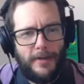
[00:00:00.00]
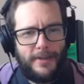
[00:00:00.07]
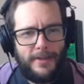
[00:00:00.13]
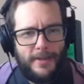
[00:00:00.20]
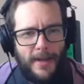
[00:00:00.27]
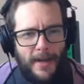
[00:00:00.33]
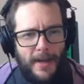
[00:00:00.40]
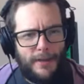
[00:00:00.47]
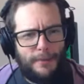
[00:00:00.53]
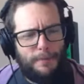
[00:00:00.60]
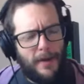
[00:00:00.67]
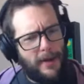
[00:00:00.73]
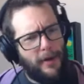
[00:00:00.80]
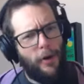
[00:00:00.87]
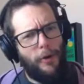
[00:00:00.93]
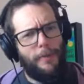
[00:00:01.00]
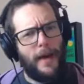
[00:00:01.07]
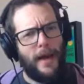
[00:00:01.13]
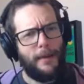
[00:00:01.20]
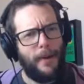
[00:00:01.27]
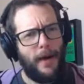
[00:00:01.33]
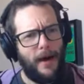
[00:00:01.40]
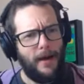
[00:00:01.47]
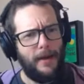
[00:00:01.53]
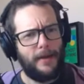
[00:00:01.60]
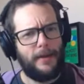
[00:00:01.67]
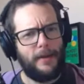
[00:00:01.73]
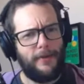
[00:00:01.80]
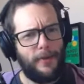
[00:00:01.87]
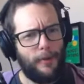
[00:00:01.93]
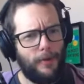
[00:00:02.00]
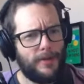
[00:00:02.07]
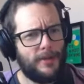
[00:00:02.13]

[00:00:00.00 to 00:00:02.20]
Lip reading: It's been in our back pocket, if you will.